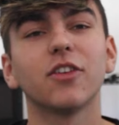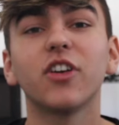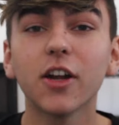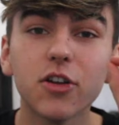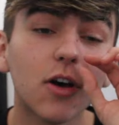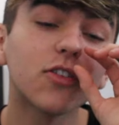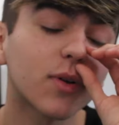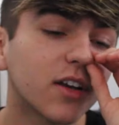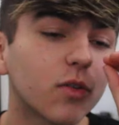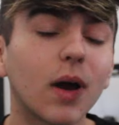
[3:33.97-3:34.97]
She had a nose
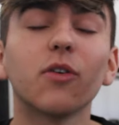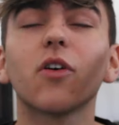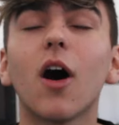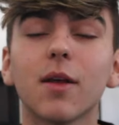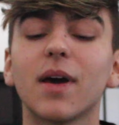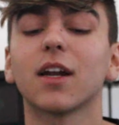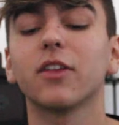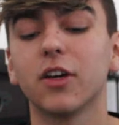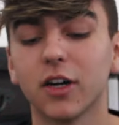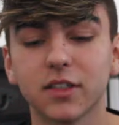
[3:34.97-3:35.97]
ring, so I was
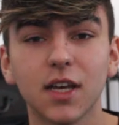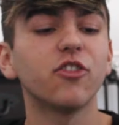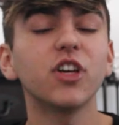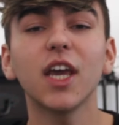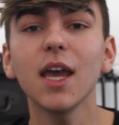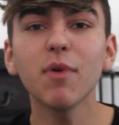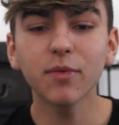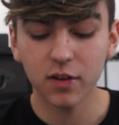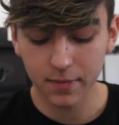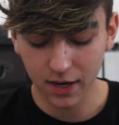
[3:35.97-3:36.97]
automatically hooked. She came
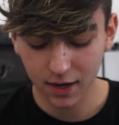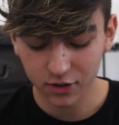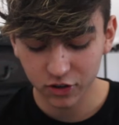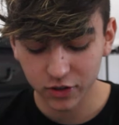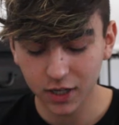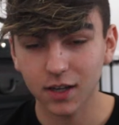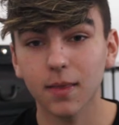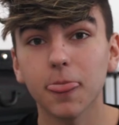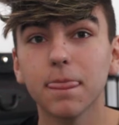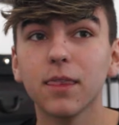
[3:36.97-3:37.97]
up to me and she's like,
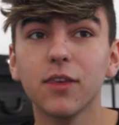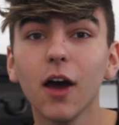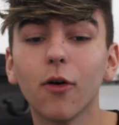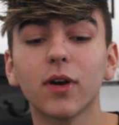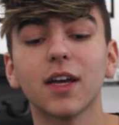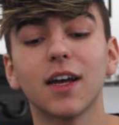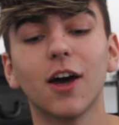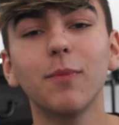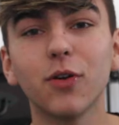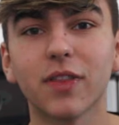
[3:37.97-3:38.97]
yo, can I
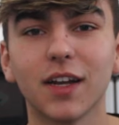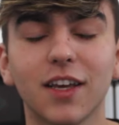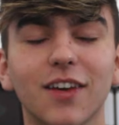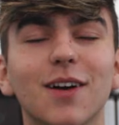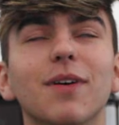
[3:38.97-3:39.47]
help you with anything?